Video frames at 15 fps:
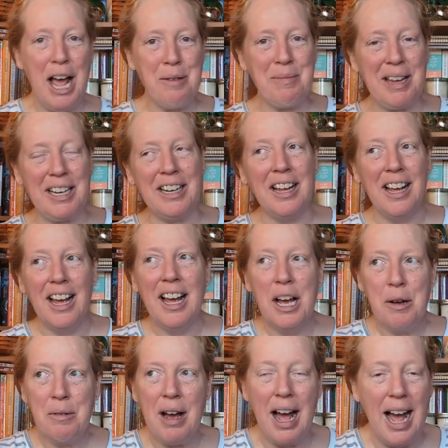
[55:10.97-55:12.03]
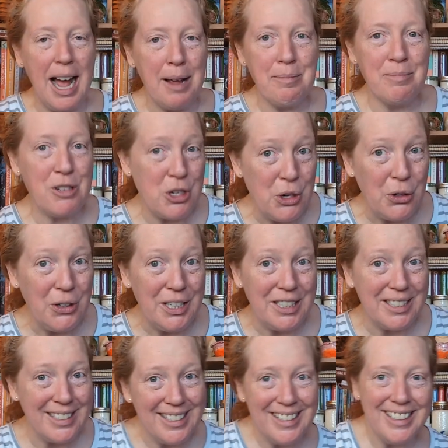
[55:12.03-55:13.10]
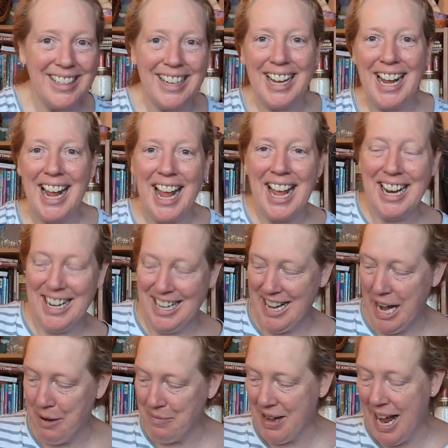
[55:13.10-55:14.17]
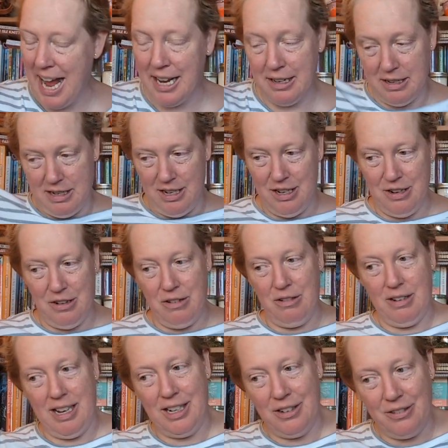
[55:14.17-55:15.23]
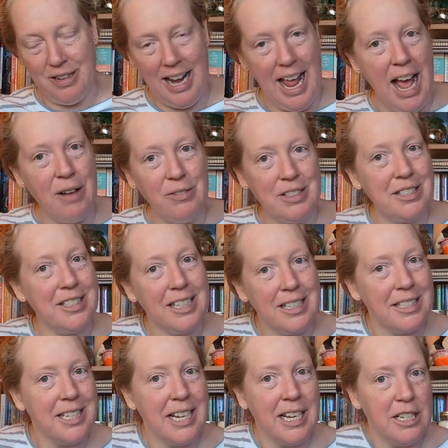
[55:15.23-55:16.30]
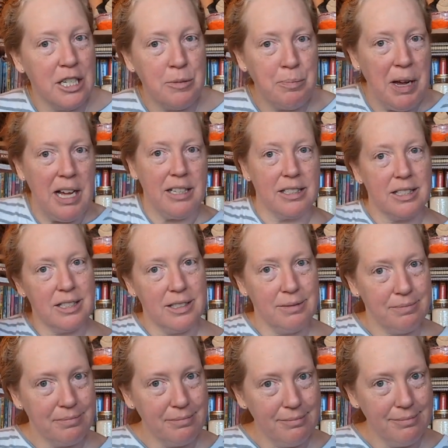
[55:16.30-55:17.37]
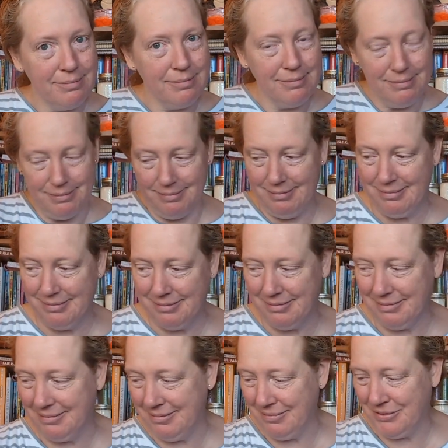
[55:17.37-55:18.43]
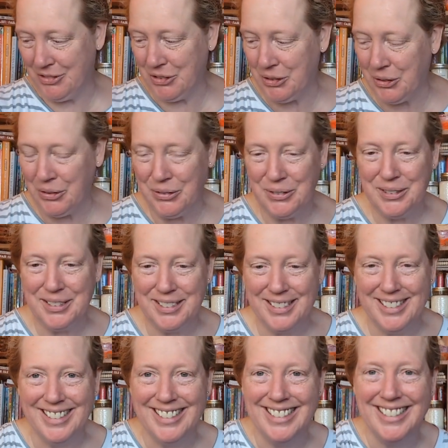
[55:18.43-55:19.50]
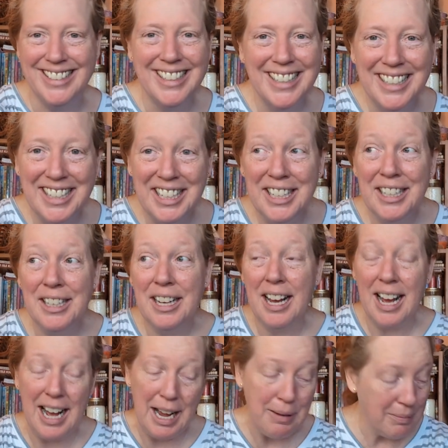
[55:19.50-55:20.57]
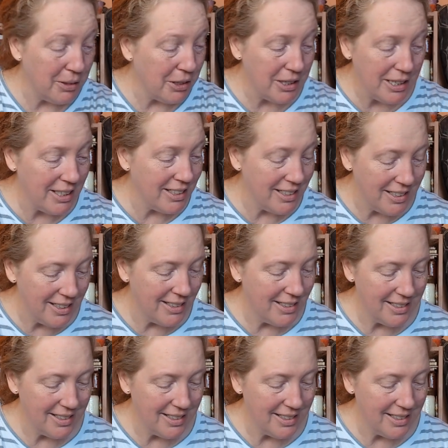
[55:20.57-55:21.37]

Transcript: I mean, I'm short and I'm not, I don't have a 60-inch bust. So I'm learning.